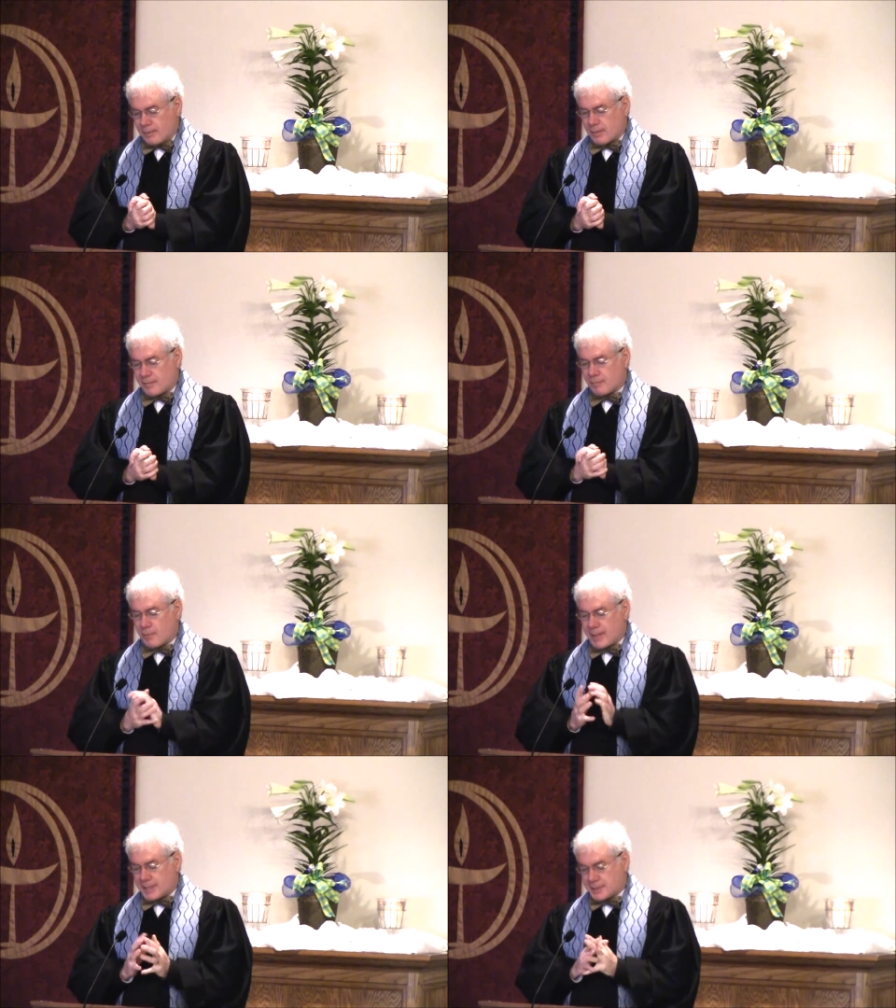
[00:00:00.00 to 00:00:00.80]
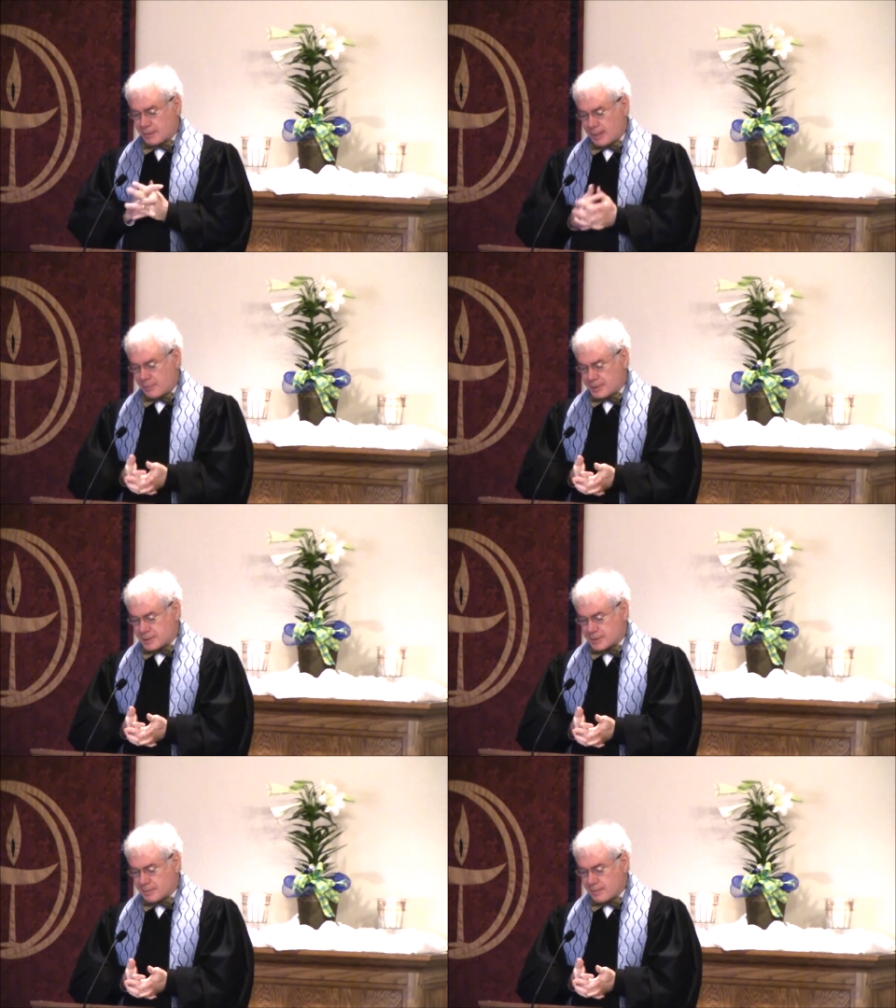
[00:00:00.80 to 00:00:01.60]
of the Romantic
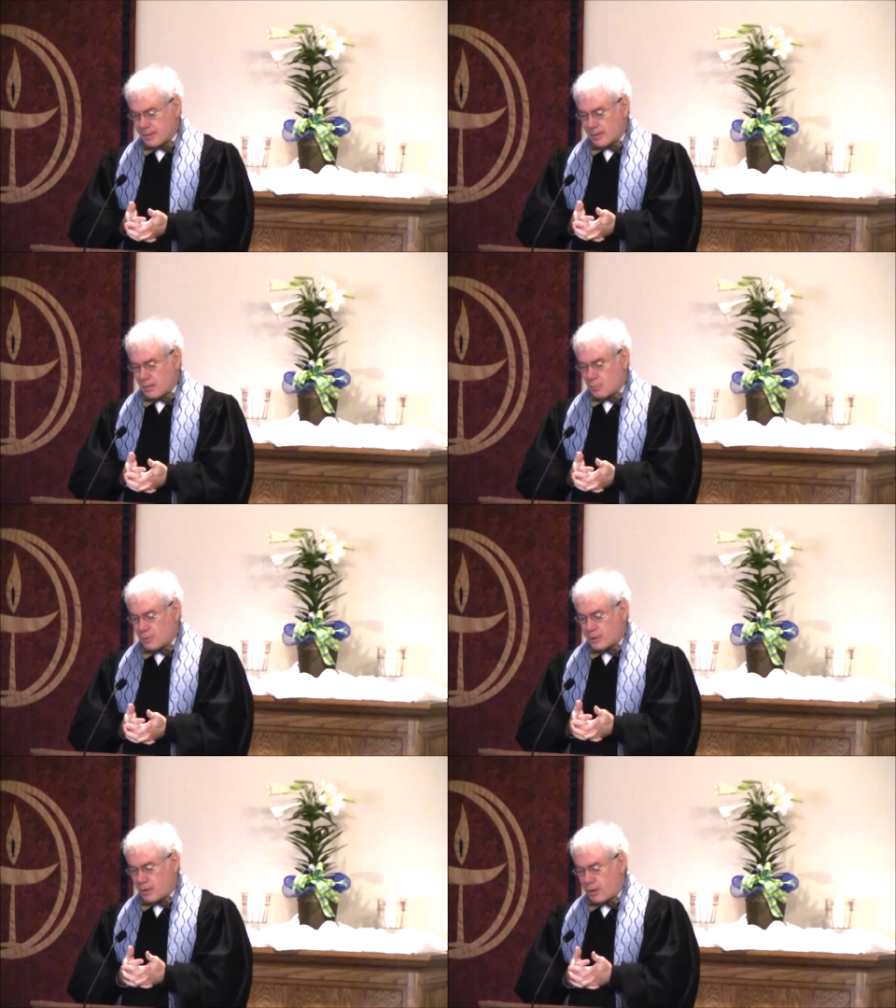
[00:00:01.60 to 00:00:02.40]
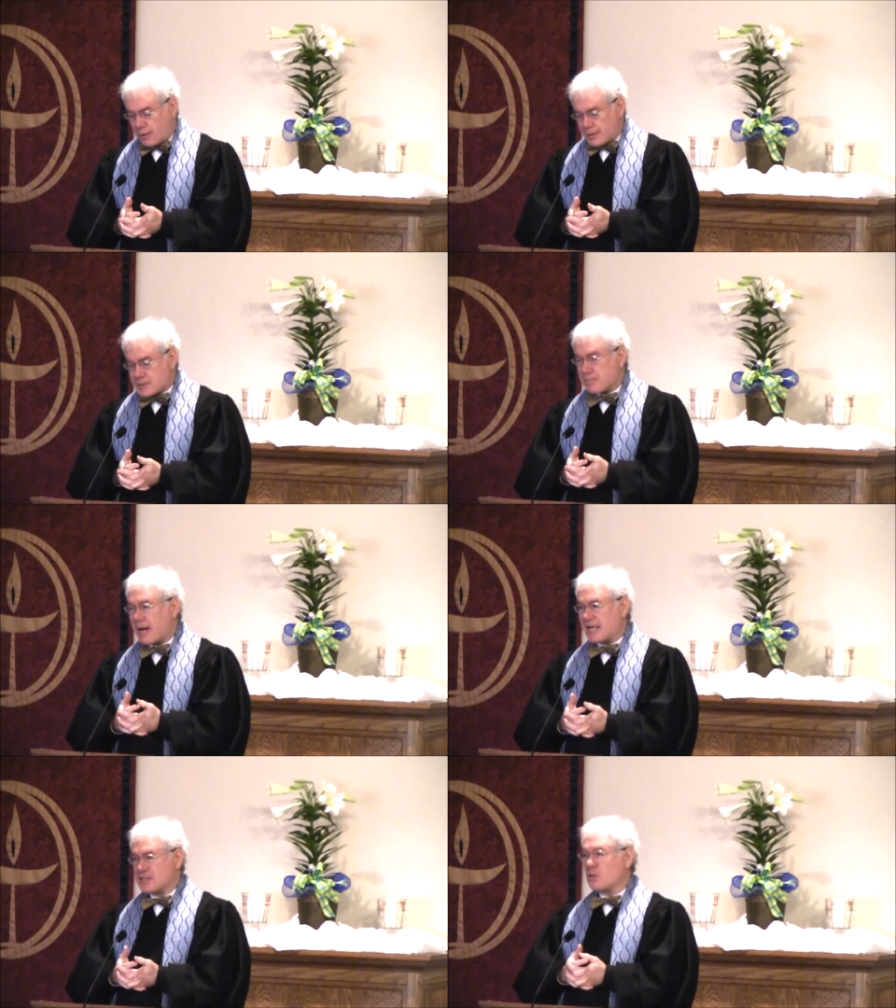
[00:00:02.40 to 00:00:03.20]
languages, would call this
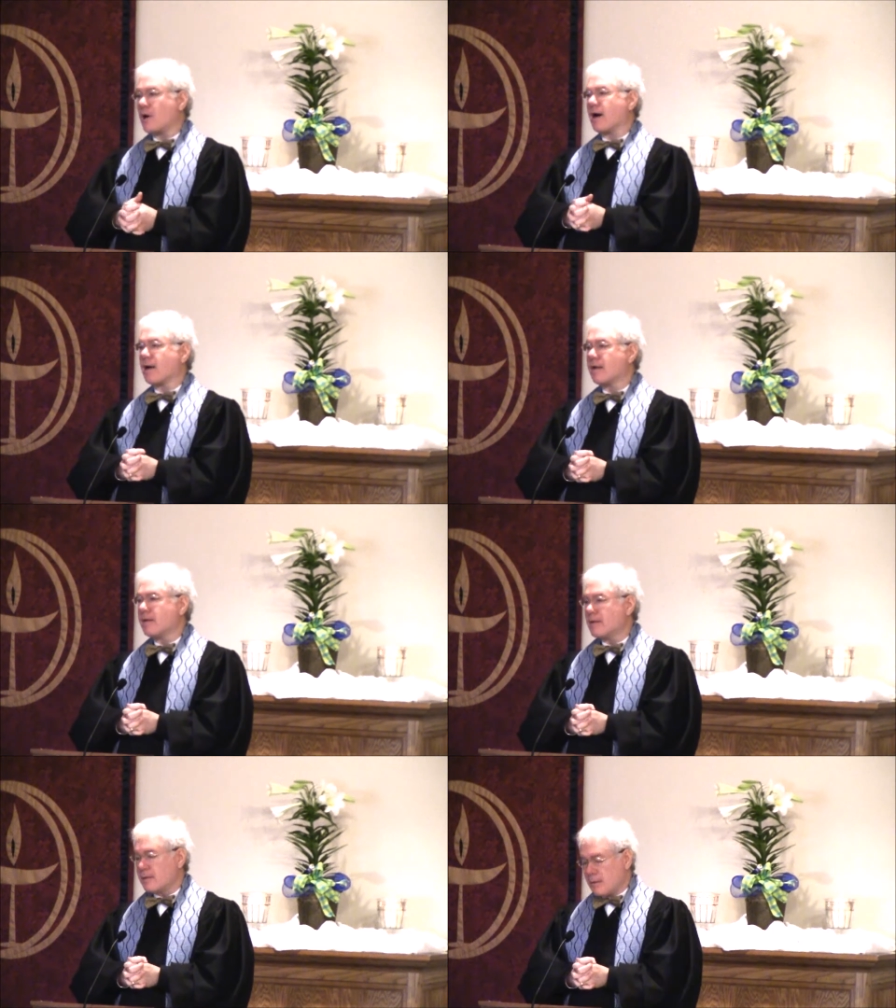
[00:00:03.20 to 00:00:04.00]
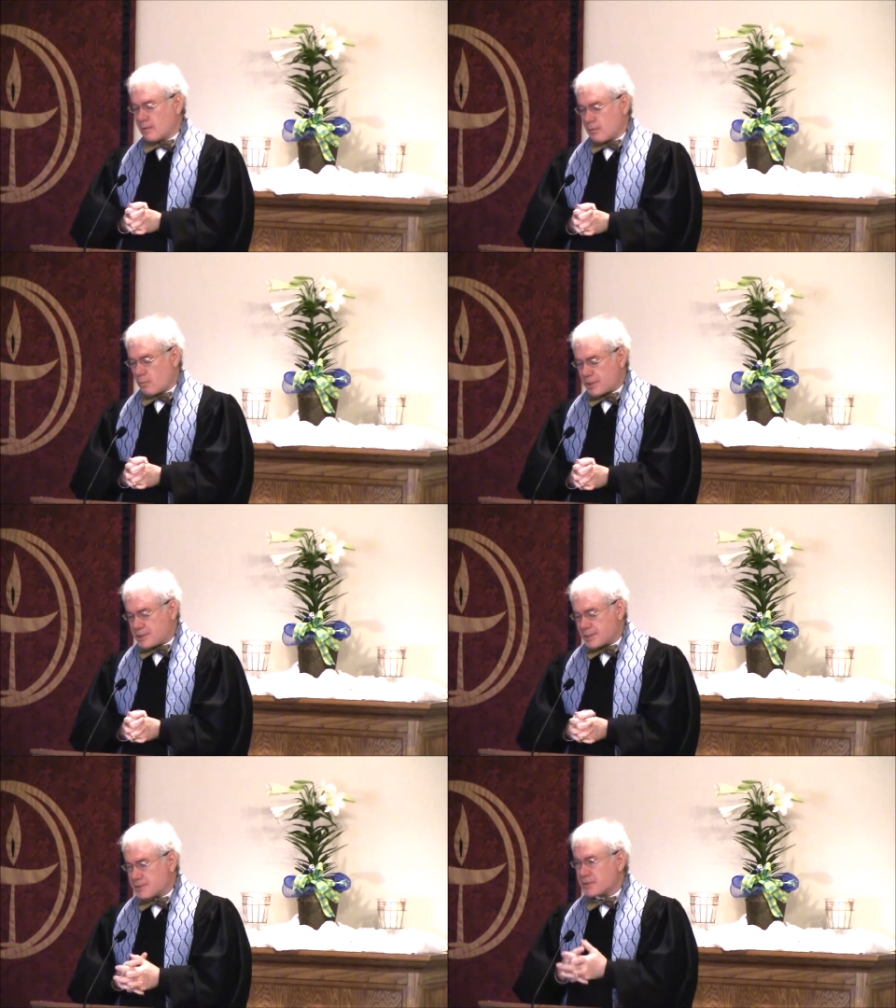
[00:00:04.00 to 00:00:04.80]
Pasqua,
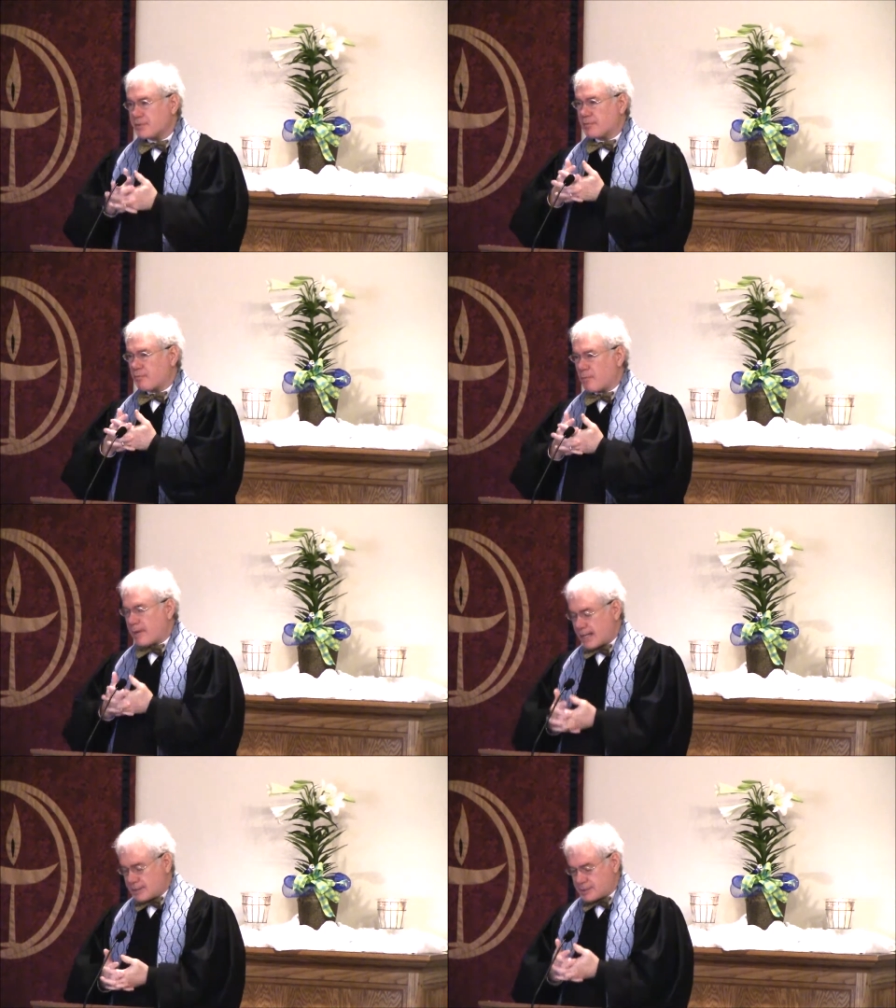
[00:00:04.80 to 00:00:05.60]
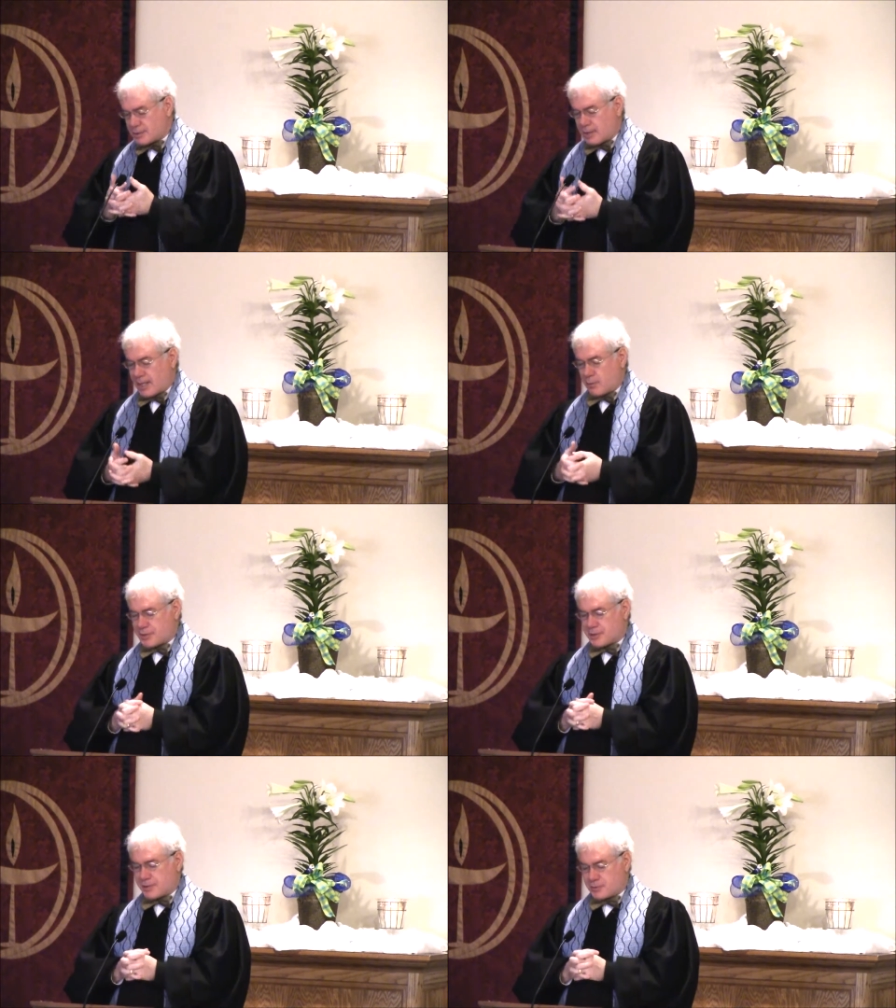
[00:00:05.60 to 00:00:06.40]
which is the Romance
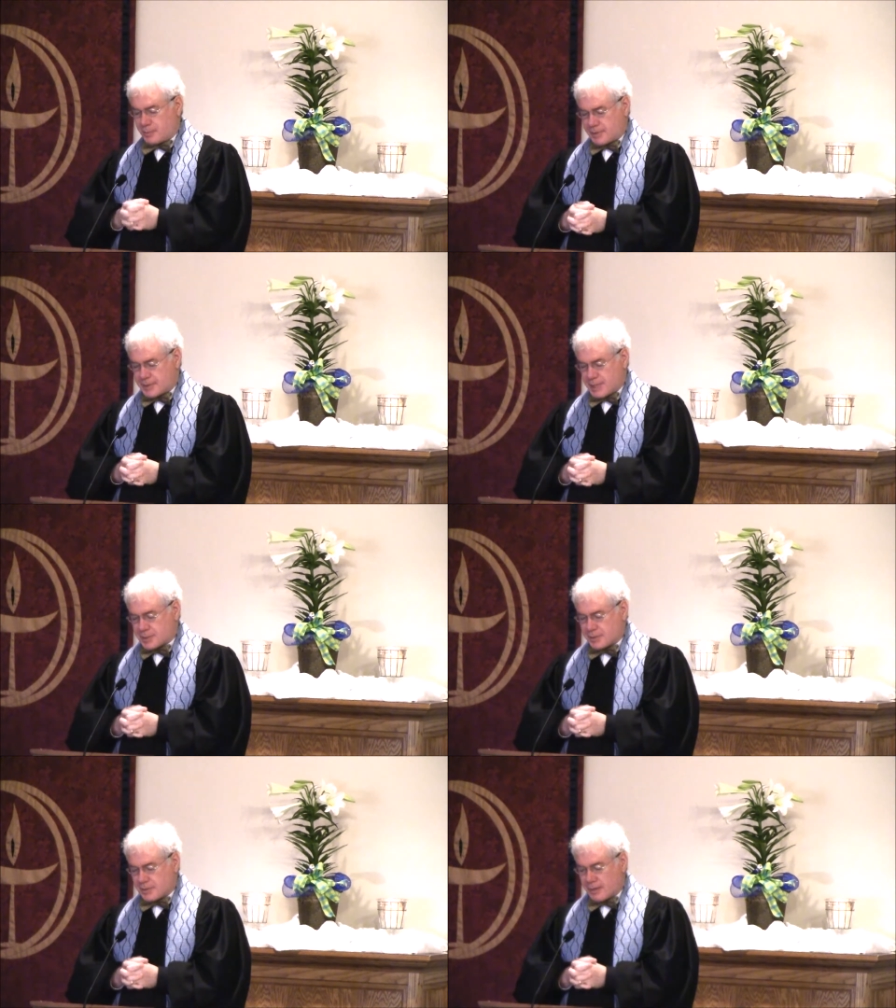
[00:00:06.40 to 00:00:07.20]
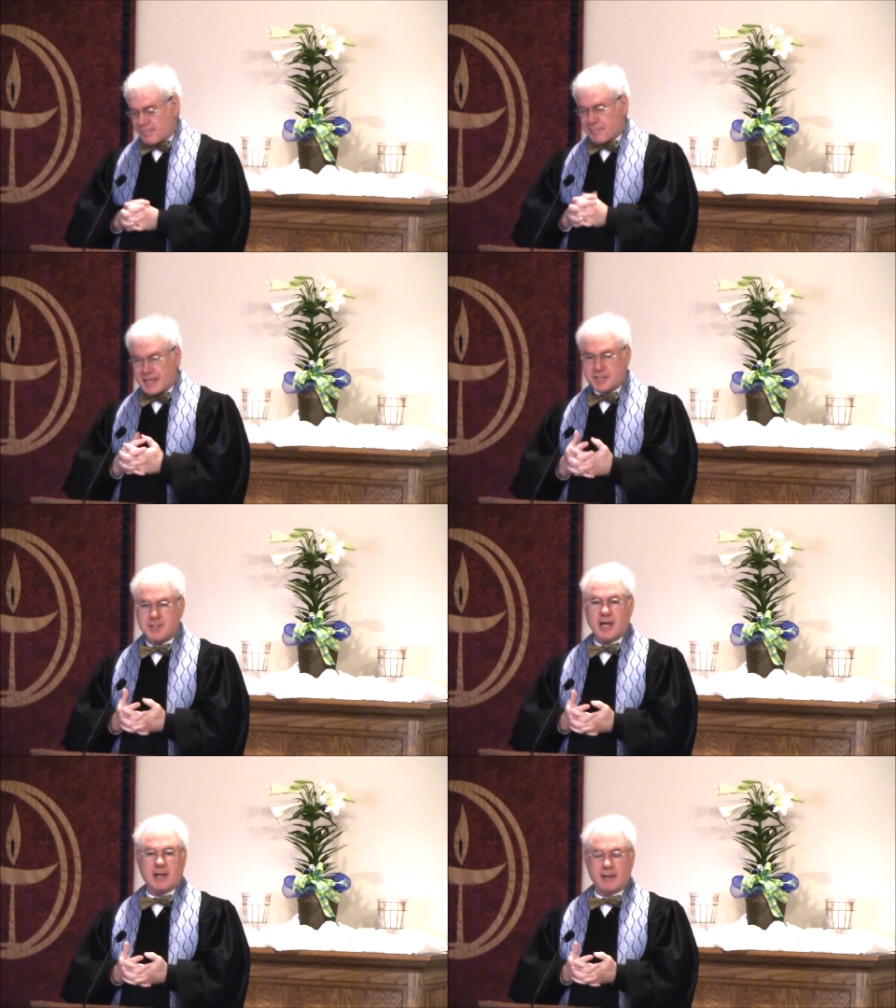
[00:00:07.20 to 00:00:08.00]
language interpretation of
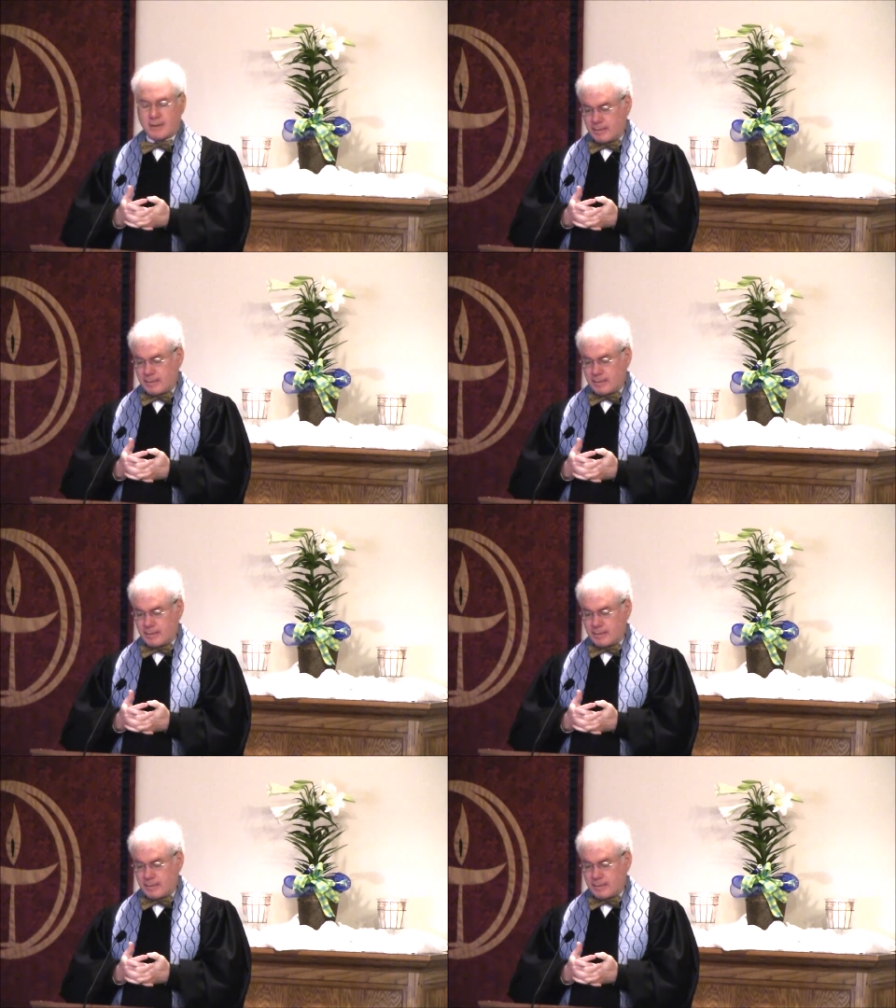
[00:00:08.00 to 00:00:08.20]
Pesach,